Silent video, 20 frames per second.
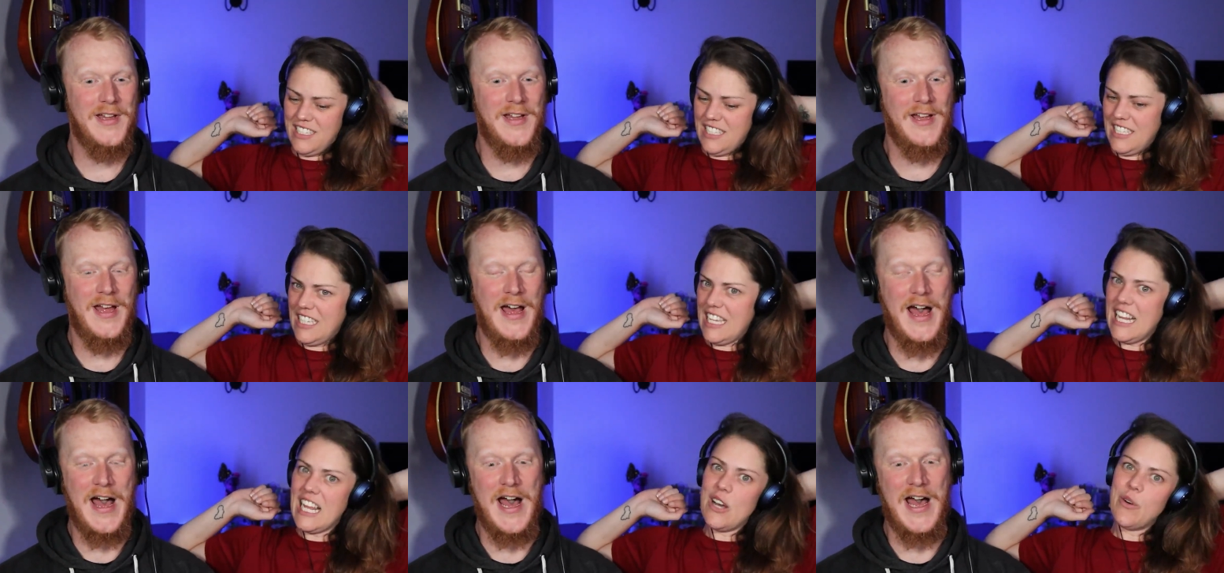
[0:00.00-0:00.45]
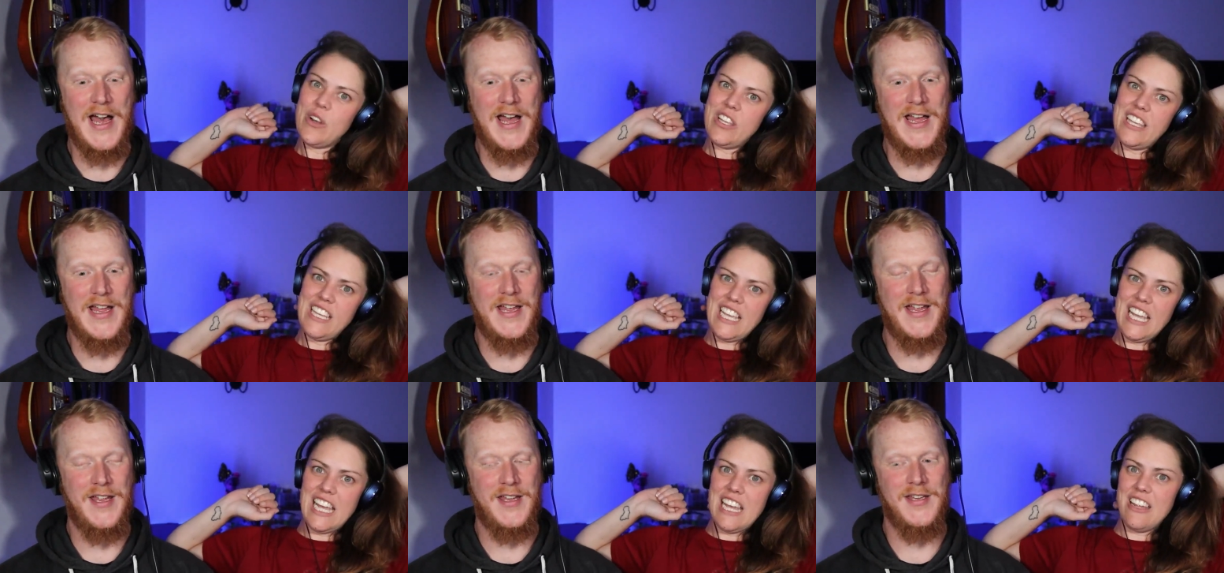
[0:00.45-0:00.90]
Speaker 1: get out I...
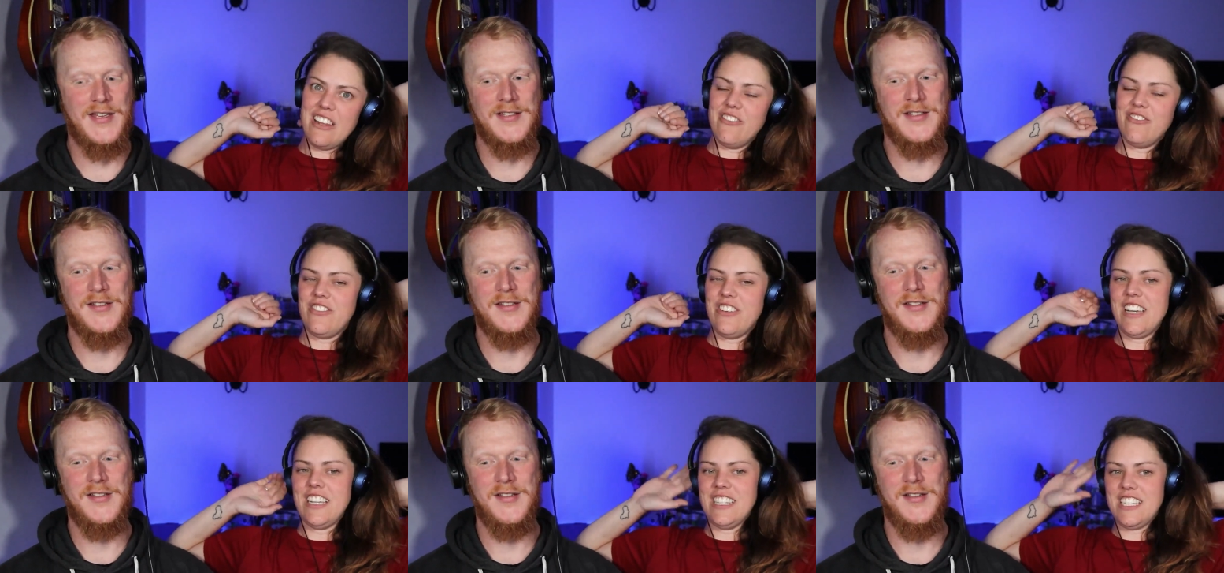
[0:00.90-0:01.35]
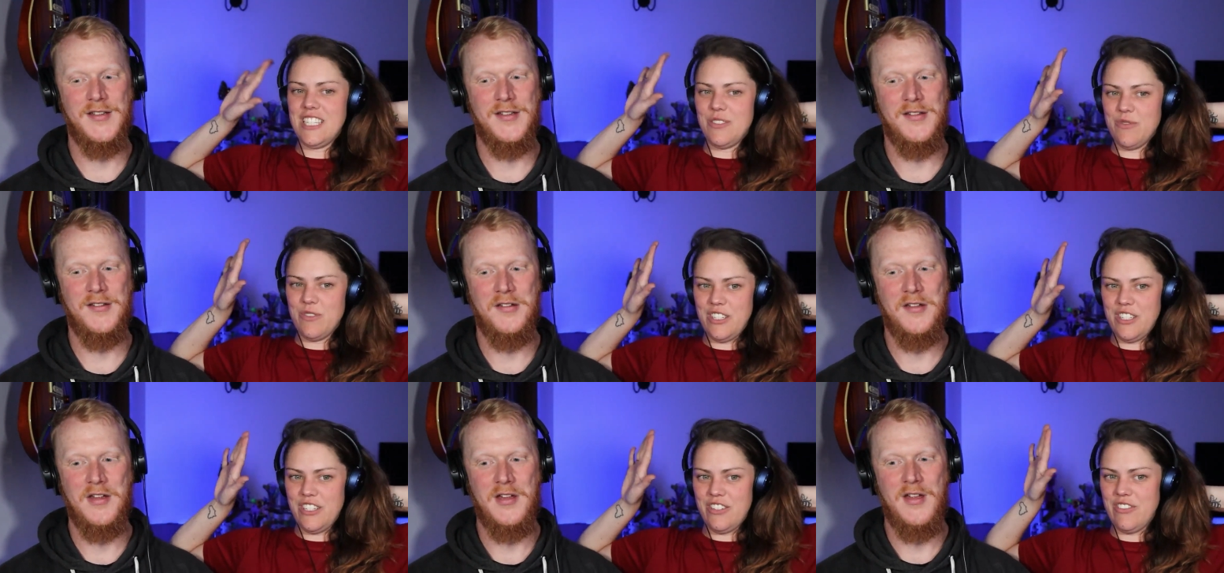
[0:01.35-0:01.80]
where you can. Find
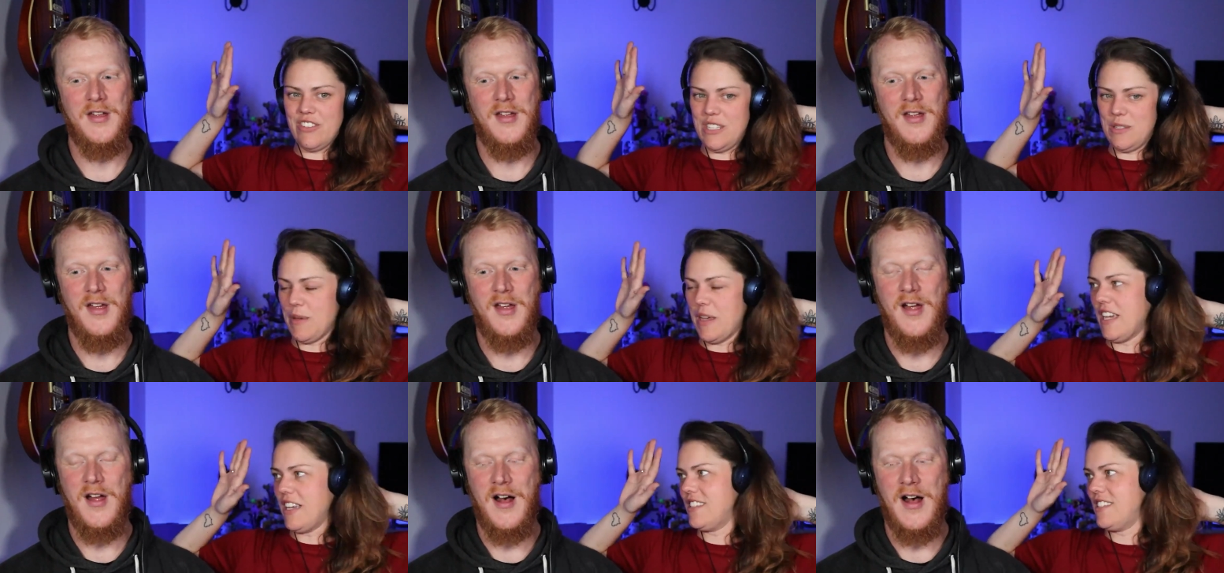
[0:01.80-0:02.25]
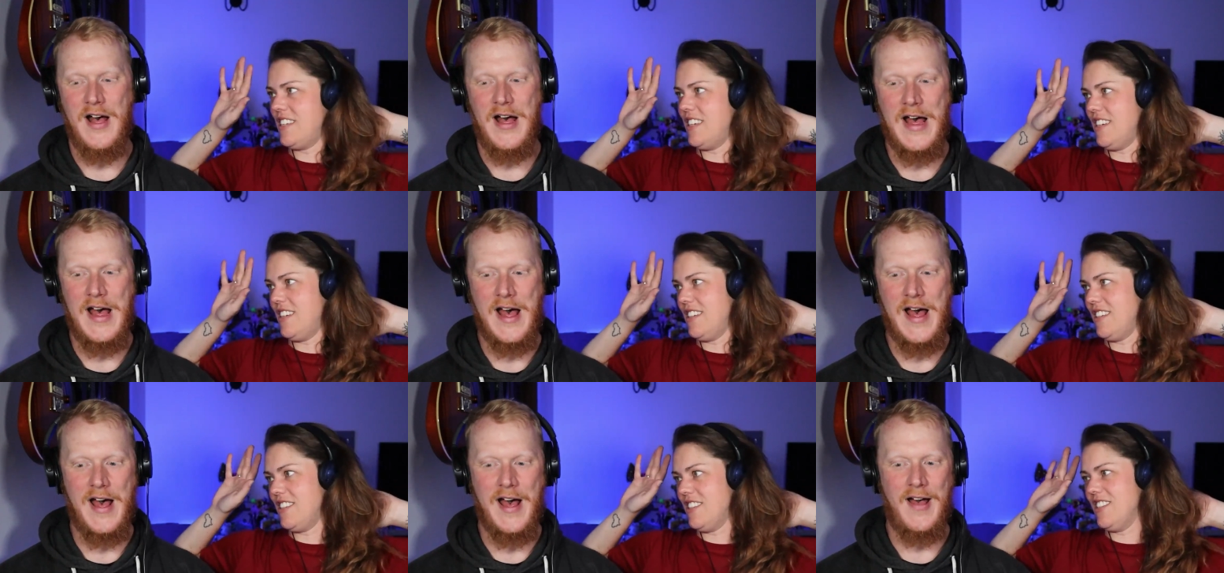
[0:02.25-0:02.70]
someone who respects
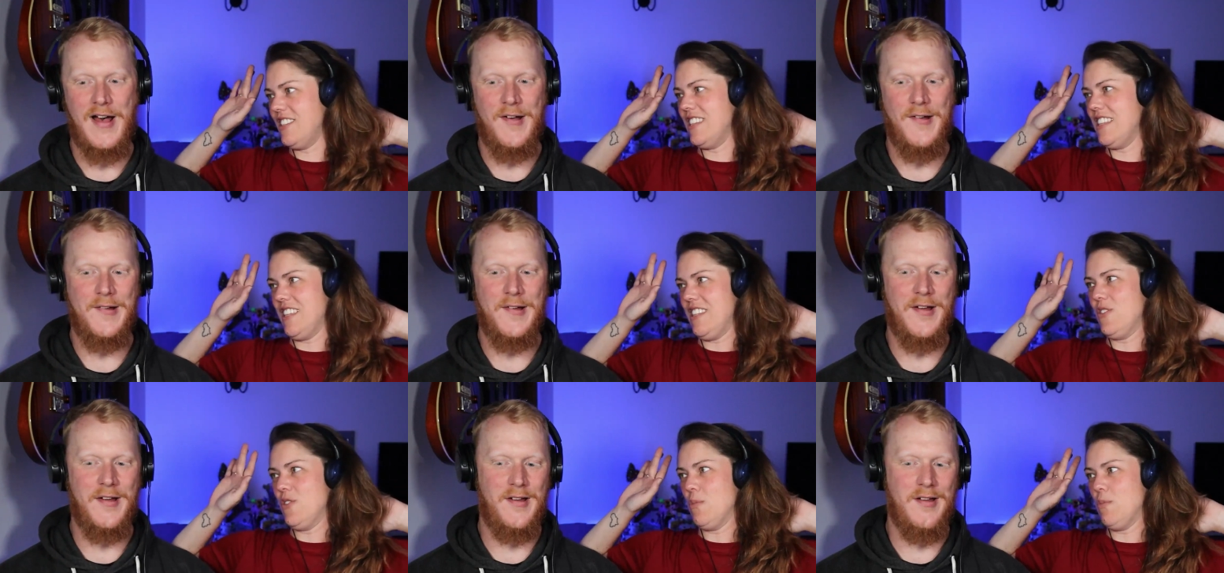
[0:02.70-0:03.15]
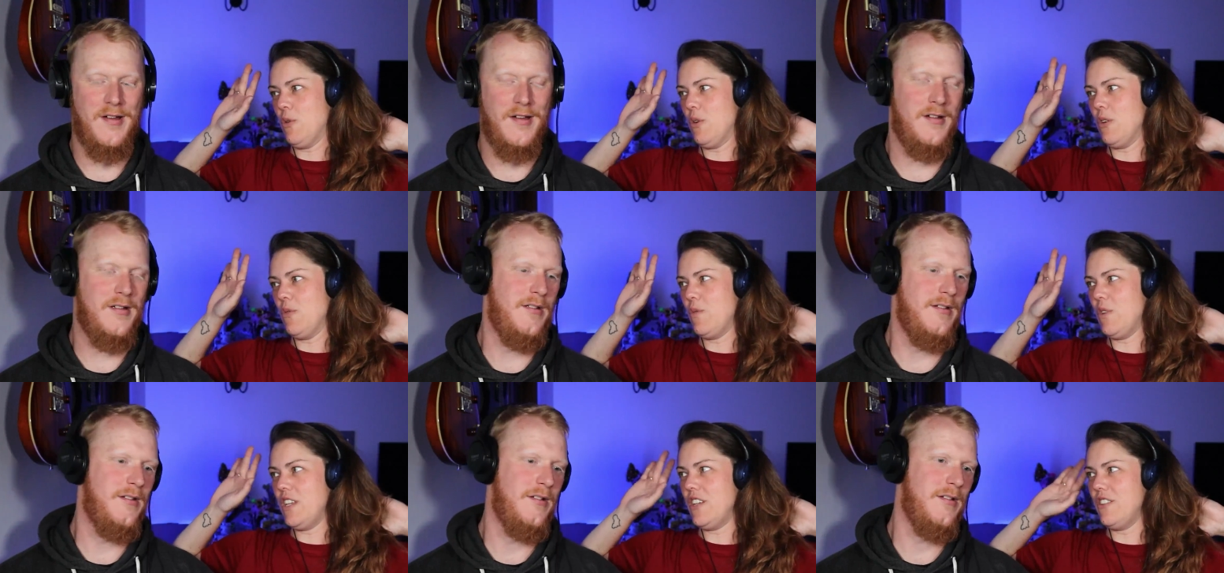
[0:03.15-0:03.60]
you to a
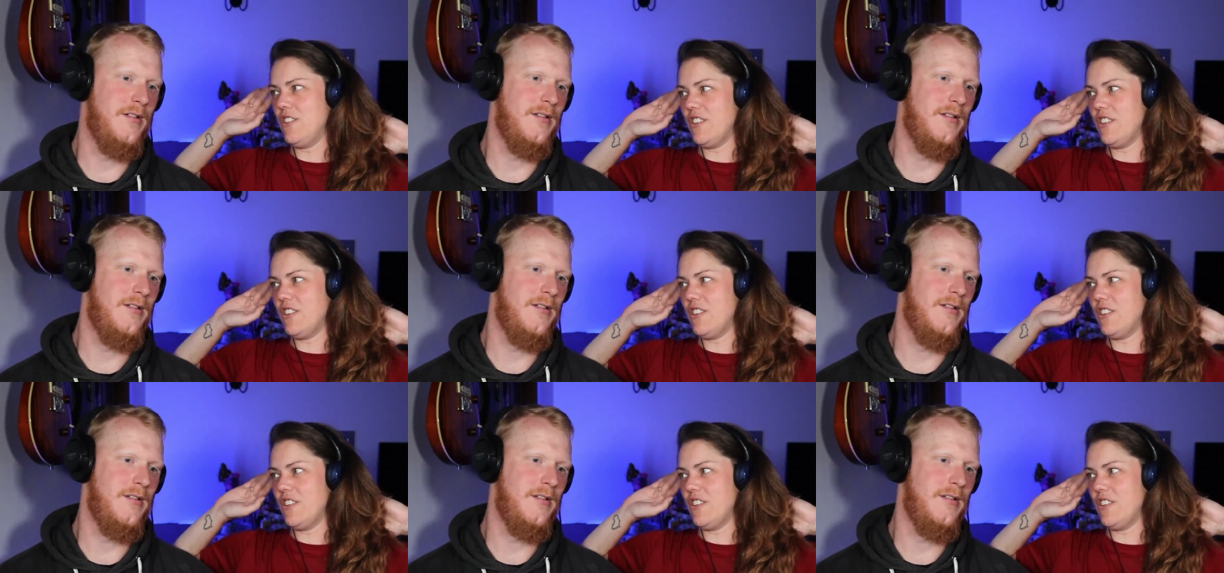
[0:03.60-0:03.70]
point where you